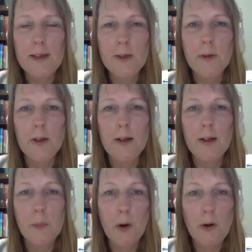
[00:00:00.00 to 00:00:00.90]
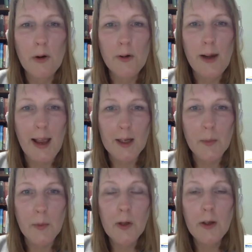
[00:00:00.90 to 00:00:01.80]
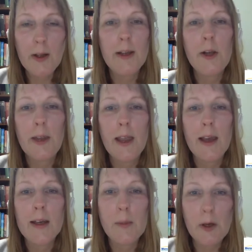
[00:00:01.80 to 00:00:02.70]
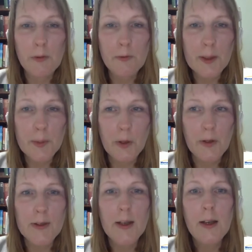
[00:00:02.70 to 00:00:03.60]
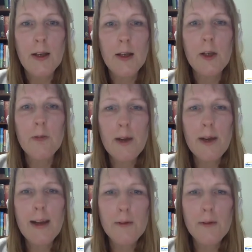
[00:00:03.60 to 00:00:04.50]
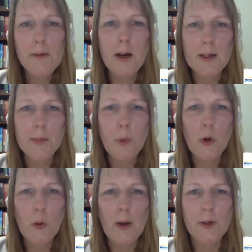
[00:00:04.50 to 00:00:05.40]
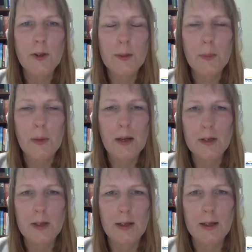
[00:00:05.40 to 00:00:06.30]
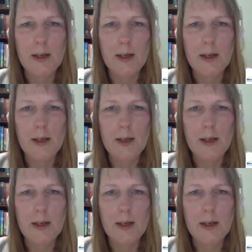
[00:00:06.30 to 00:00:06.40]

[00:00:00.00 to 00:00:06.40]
to a laboratory animal and you get an immune response, you really have to ask more questions about it.